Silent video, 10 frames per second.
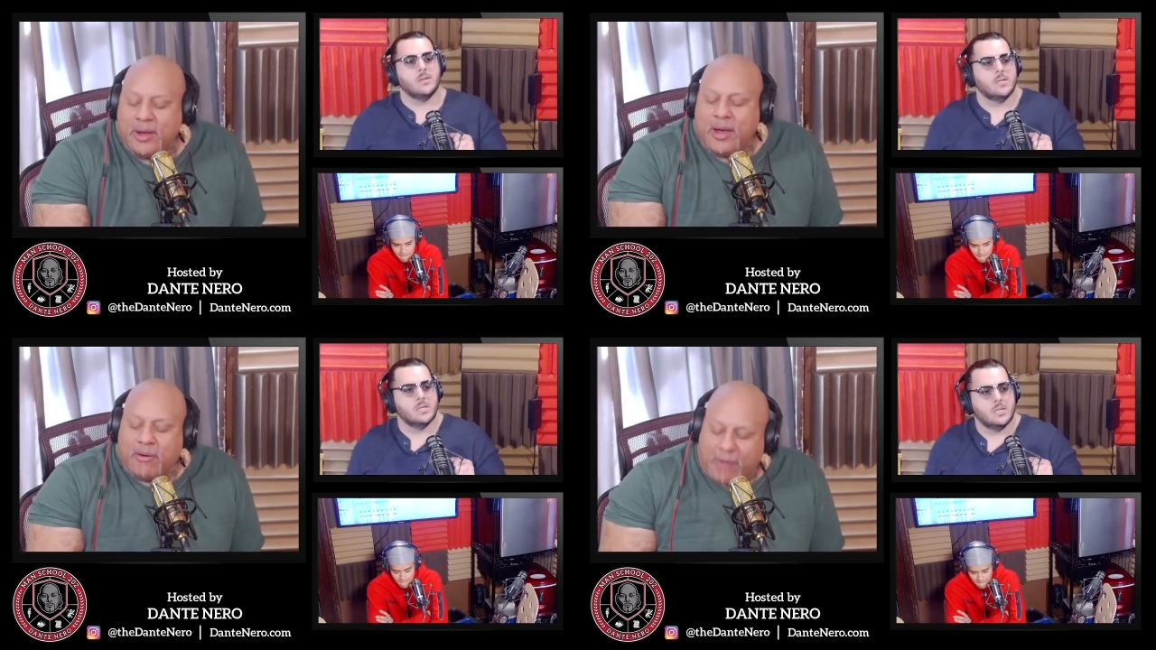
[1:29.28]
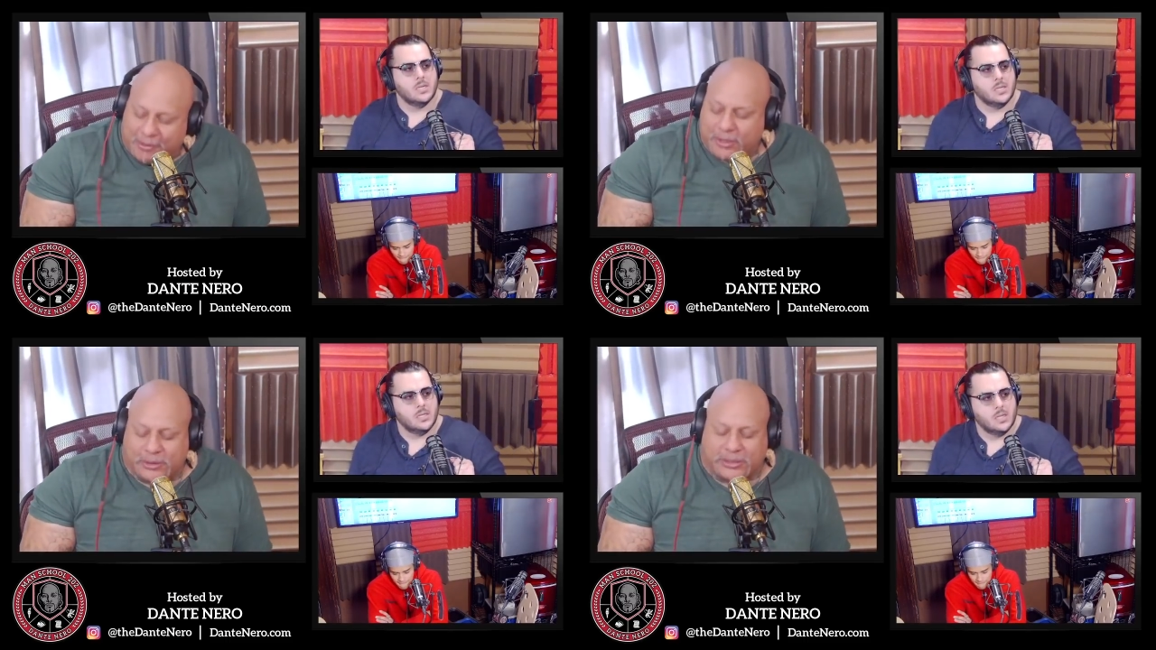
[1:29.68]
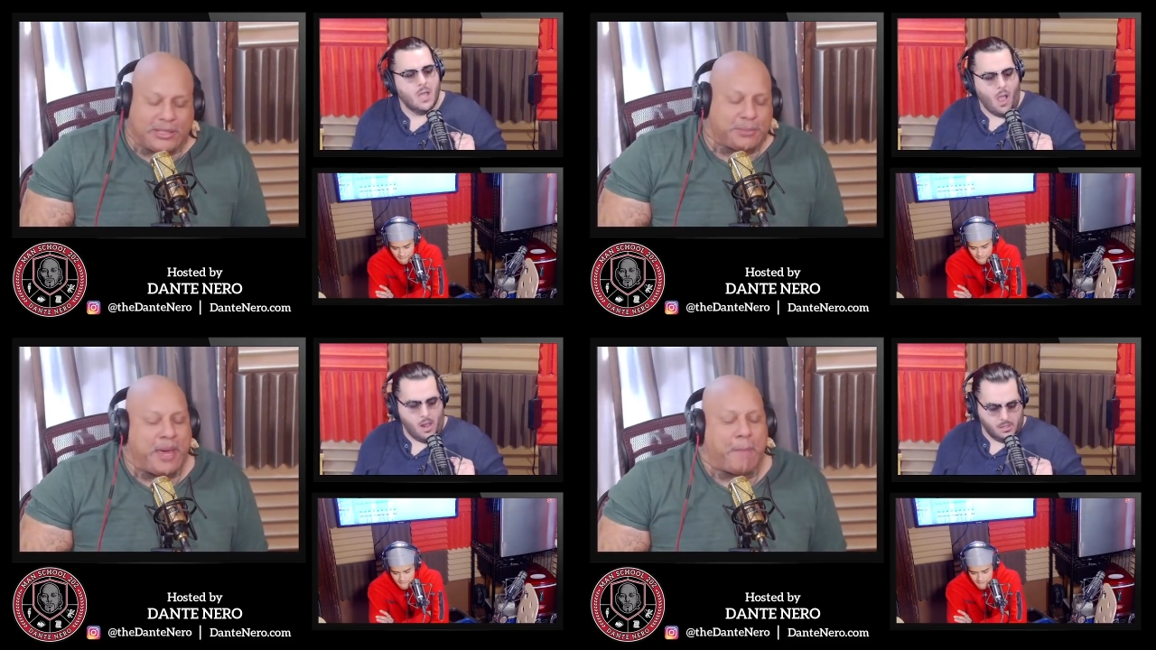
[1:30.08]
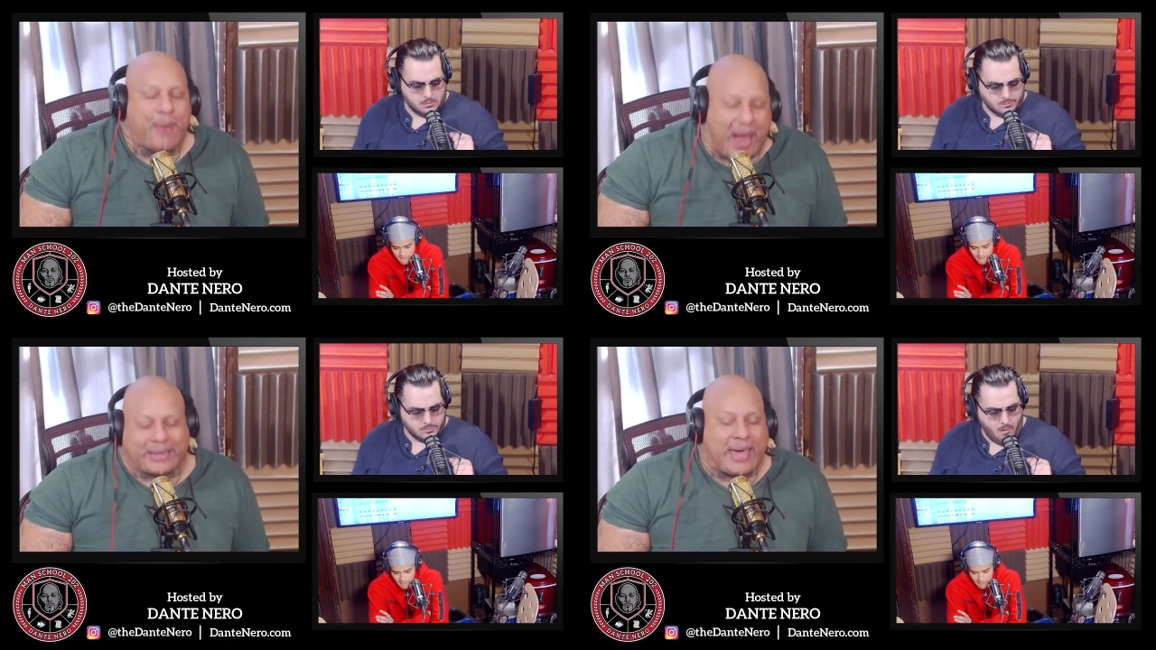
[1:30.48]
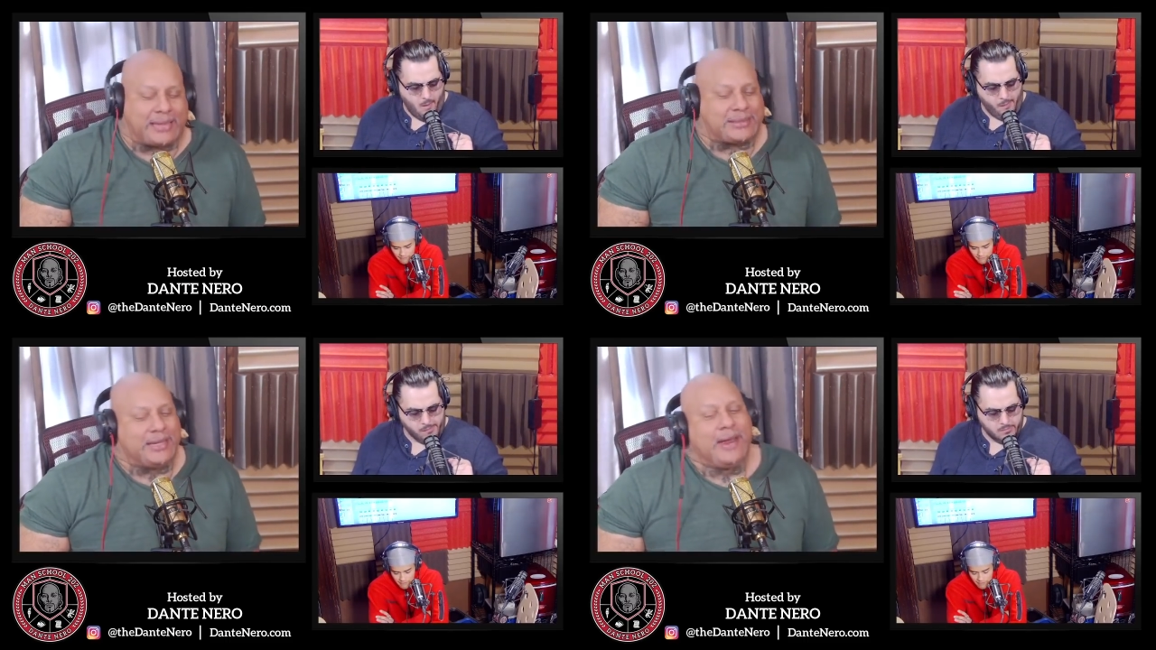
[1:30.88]
Speaker 1: Revolution is being
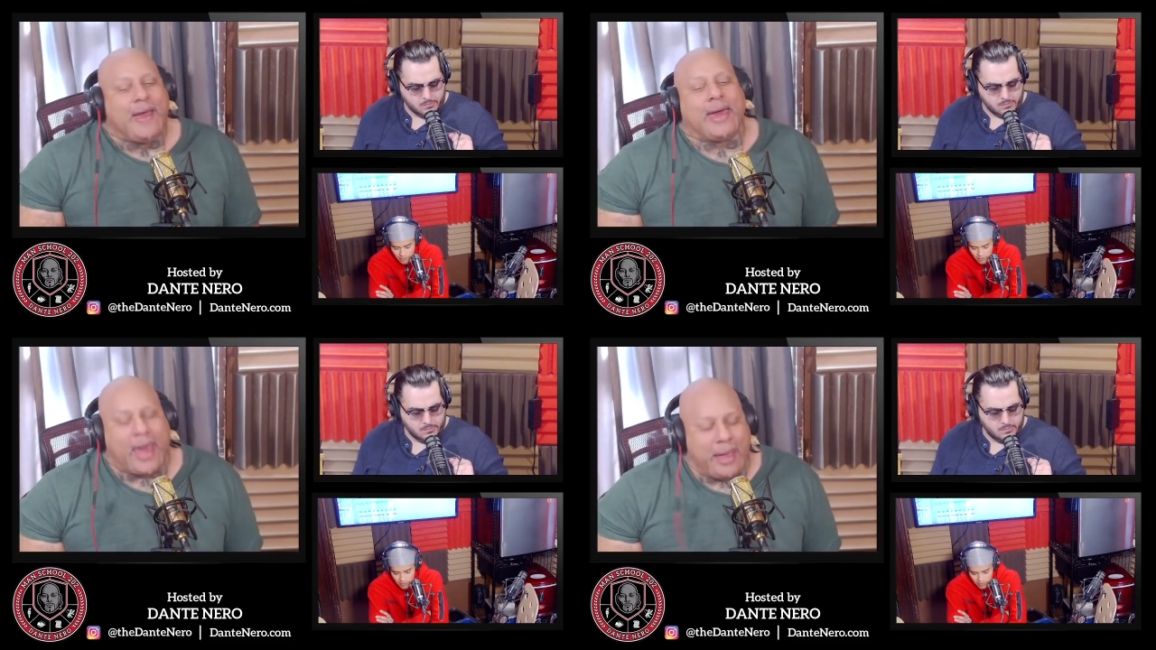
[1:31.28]
podcasted, and I am